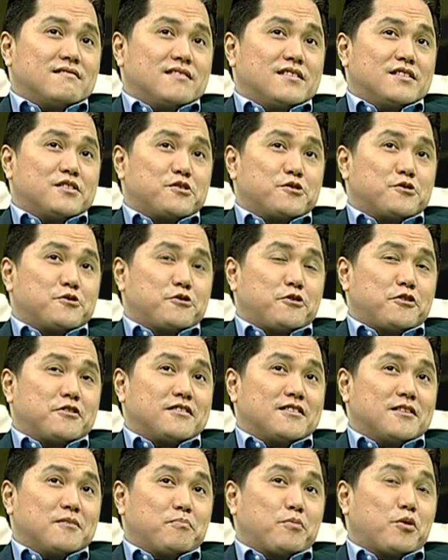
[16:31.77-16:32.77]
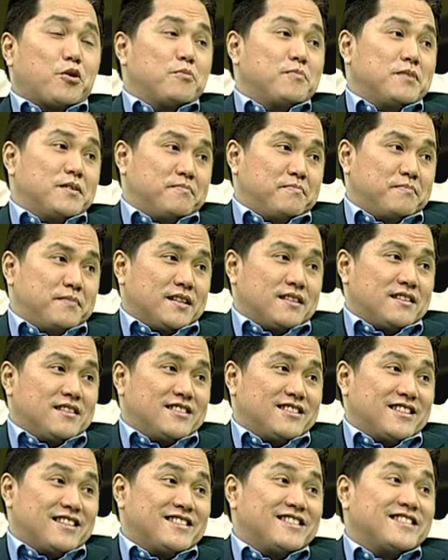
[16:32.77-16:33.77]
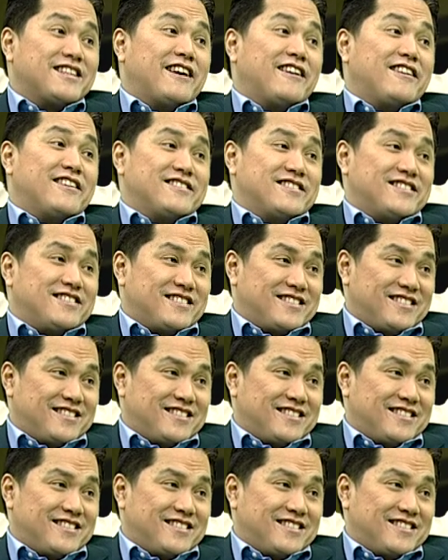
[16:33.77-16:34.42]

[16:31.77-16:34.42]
is not a problem, but it's a challenge.